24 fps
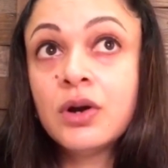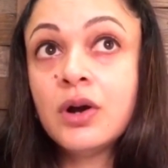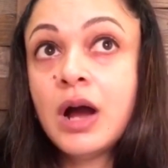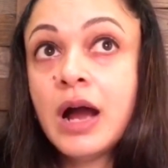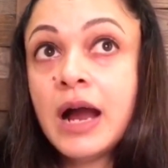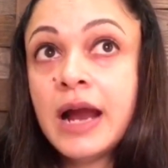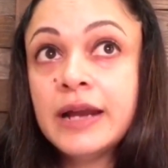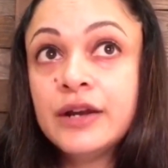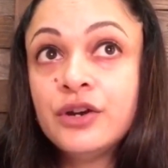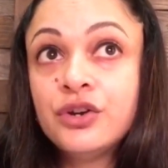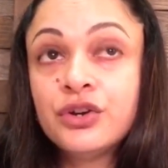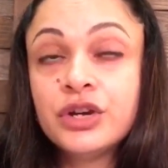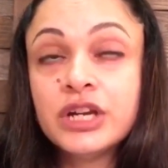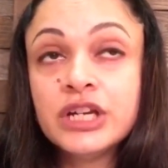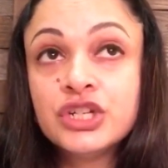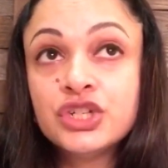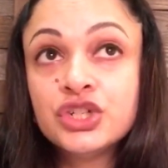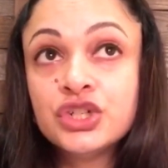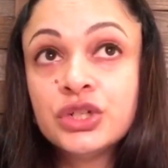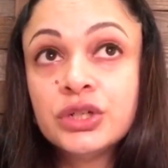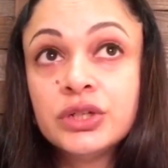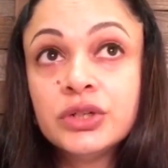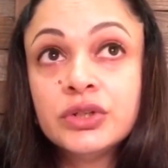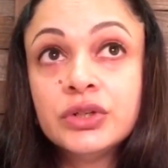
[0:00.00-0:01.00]

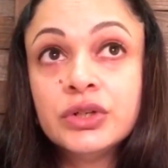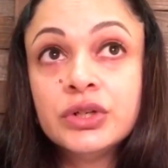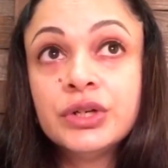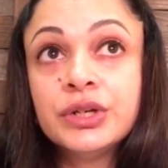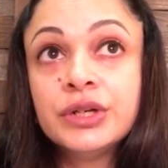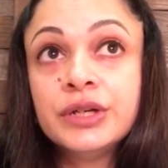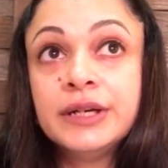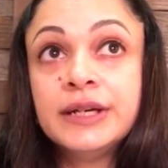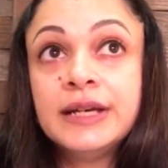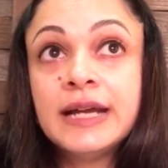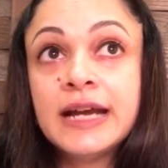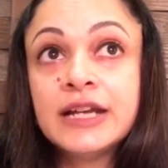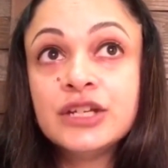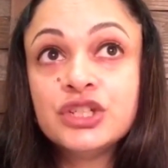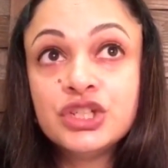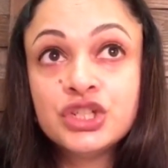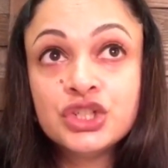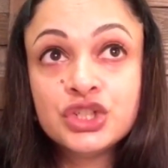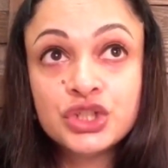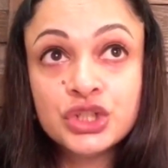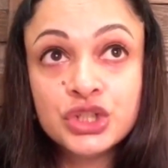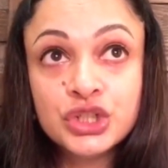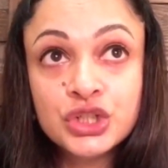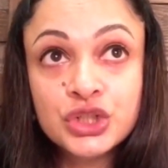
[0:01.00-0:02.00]
hydration,
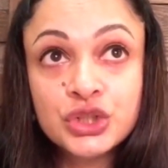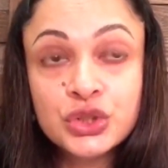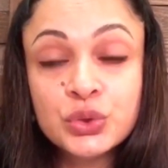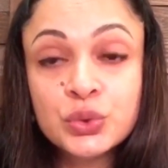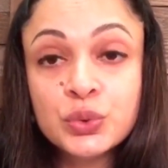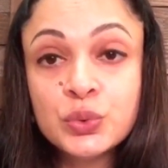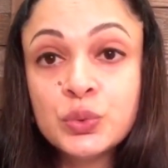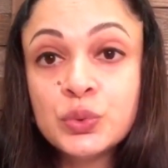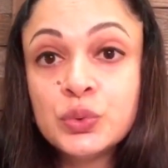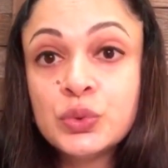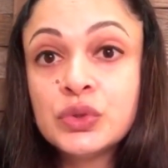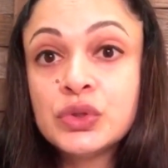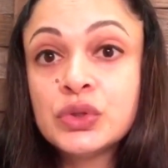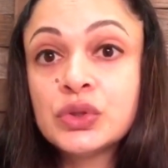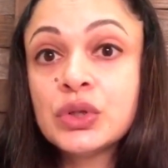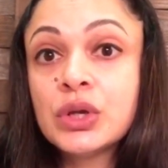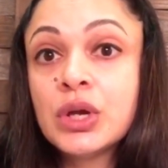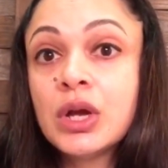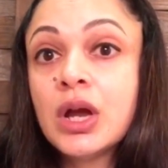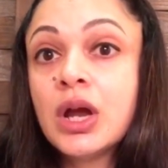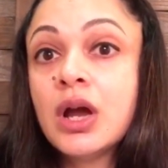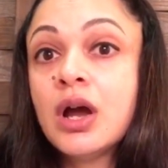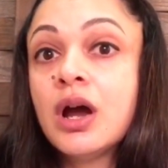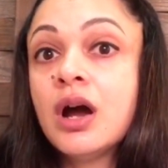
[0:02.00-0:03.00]
digestion issues,
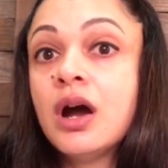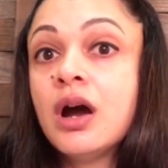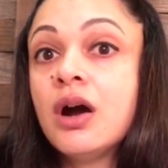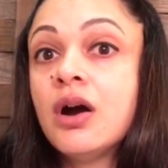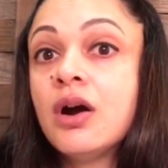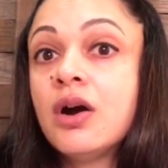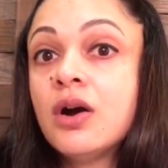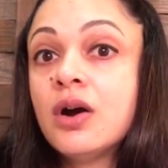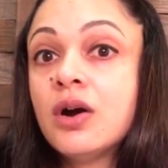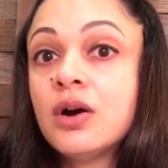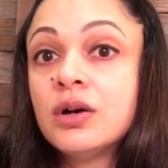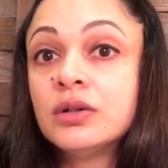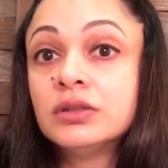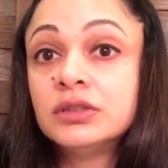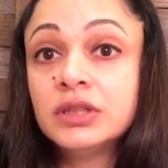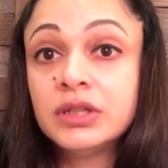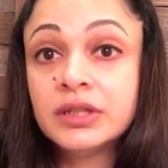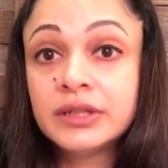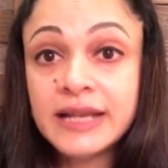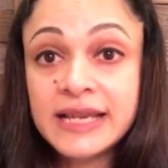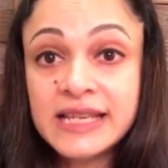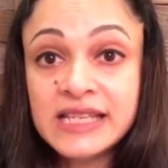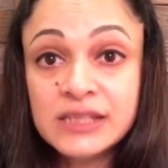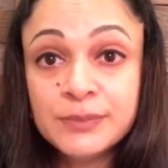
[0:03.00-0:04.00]
the
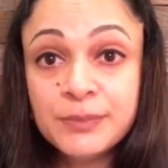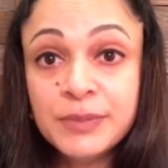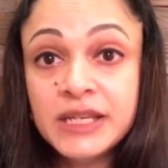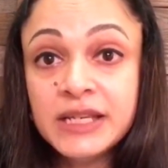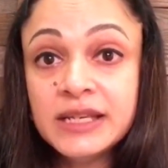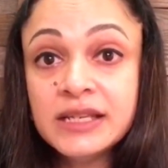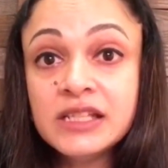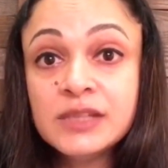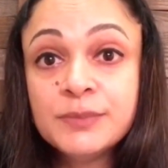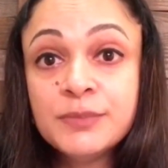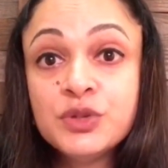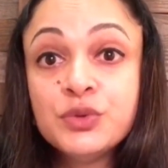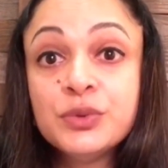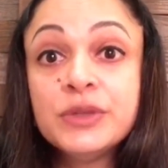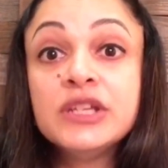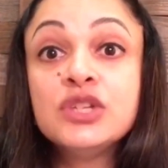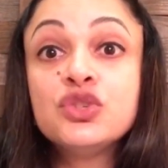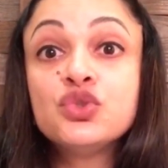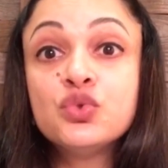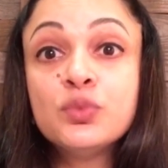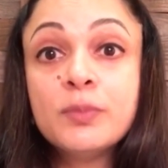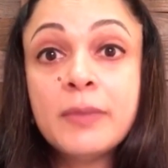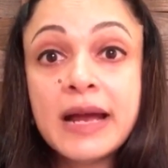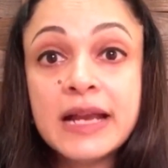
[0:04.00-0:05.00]
rest periods between
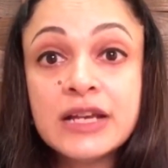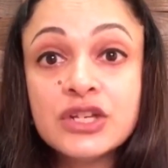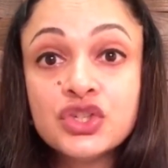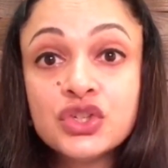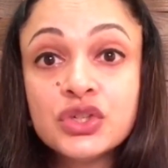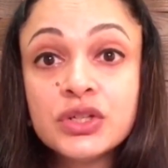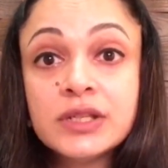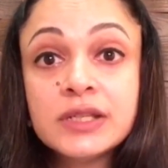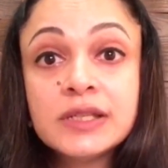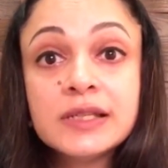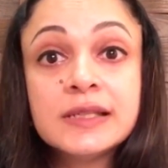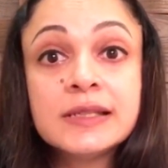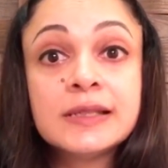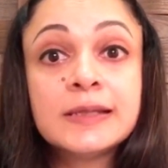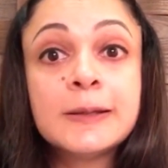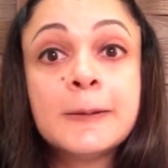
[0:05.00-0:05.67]
two matches,